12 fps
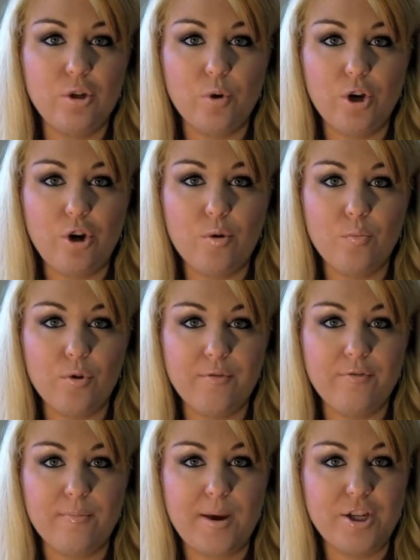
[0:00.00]
you want to know more
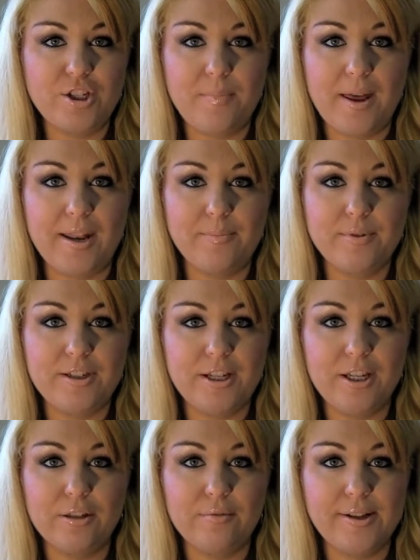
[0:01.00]
information about a
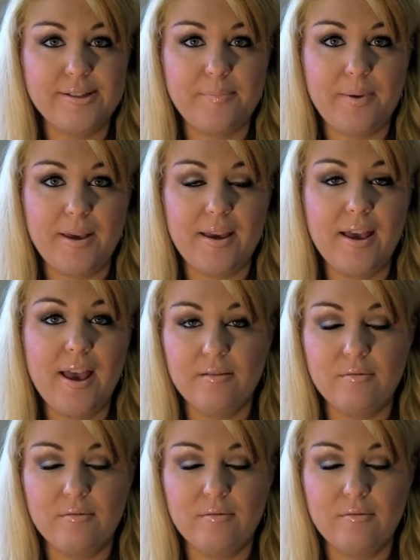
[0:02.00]
particular recipe